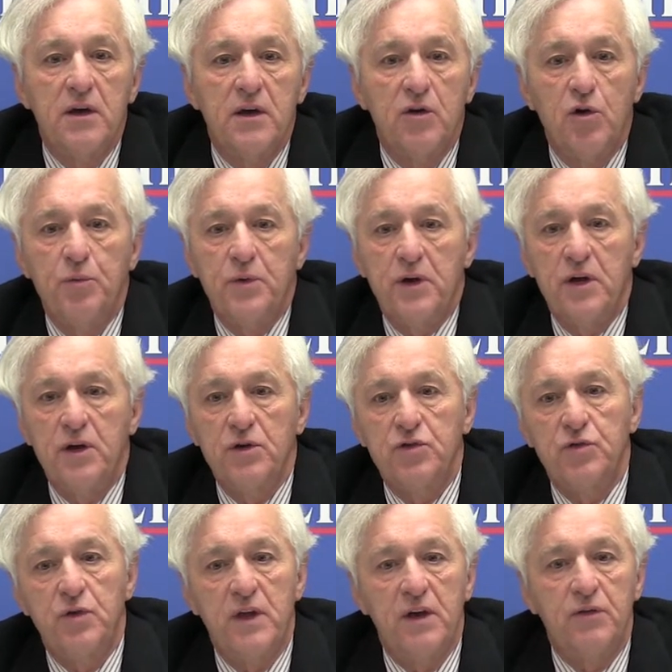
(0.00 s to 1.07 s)
An open house
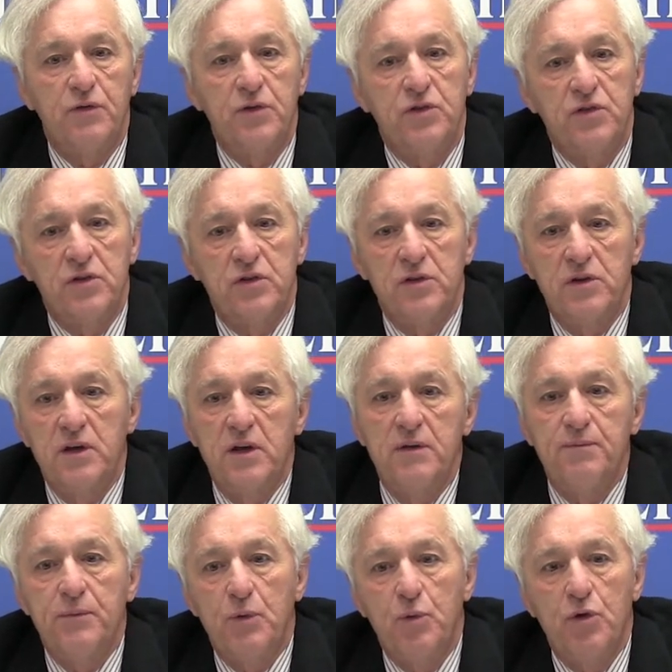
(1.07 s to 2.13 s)
for that
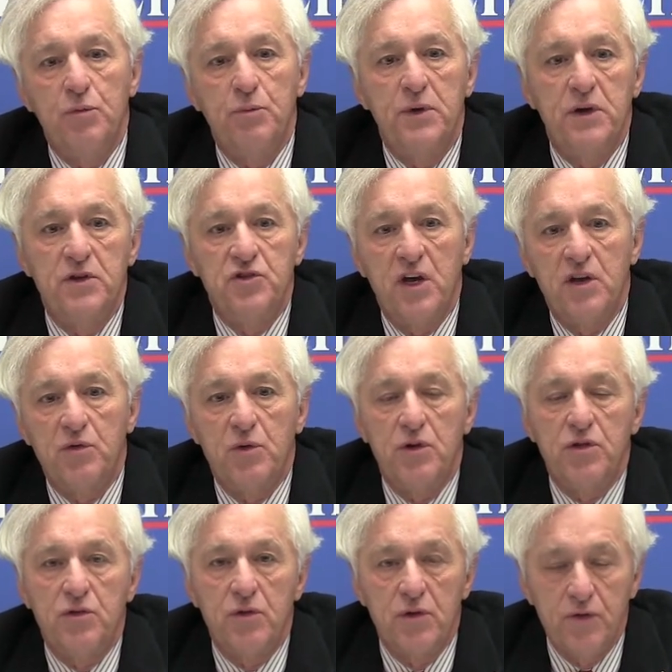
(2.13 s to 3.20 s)
facility will be
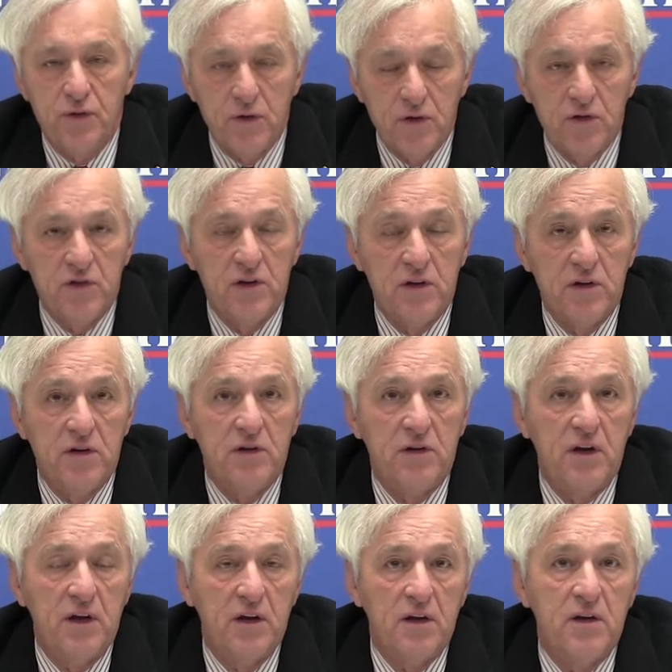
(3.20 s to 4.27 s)
January 31st at
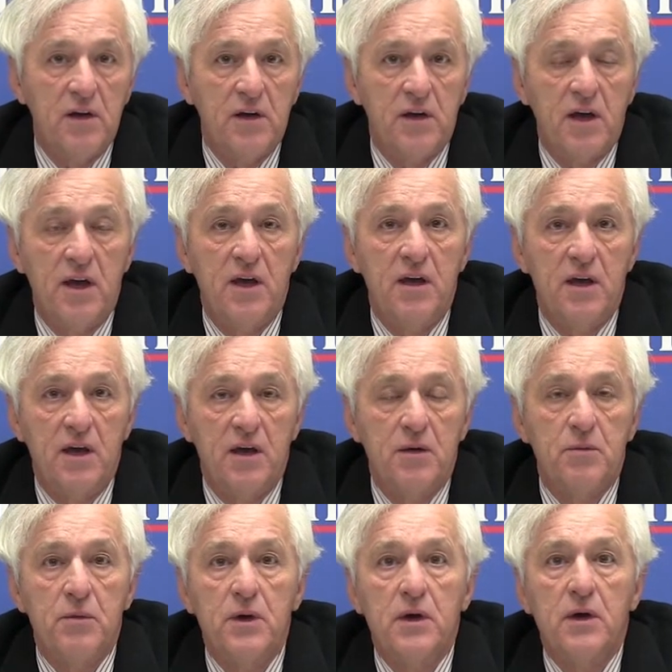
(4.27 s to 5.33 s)
10 o'clock
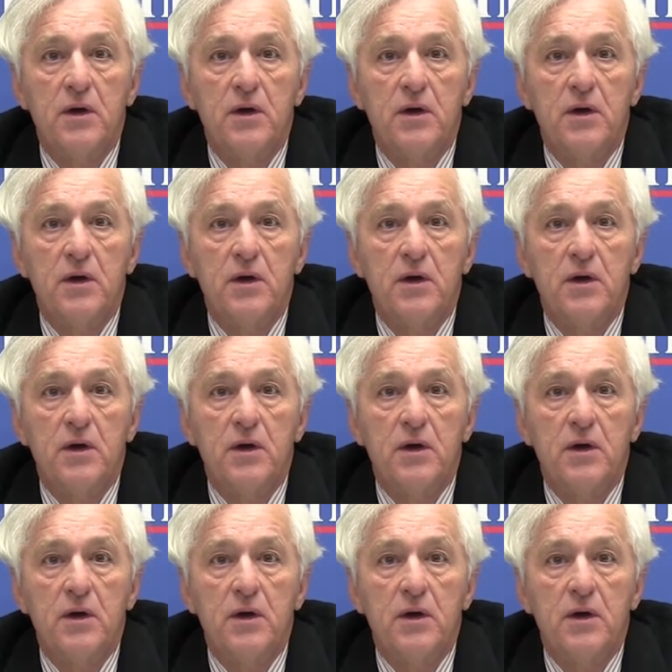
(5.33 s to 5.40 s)
a.m.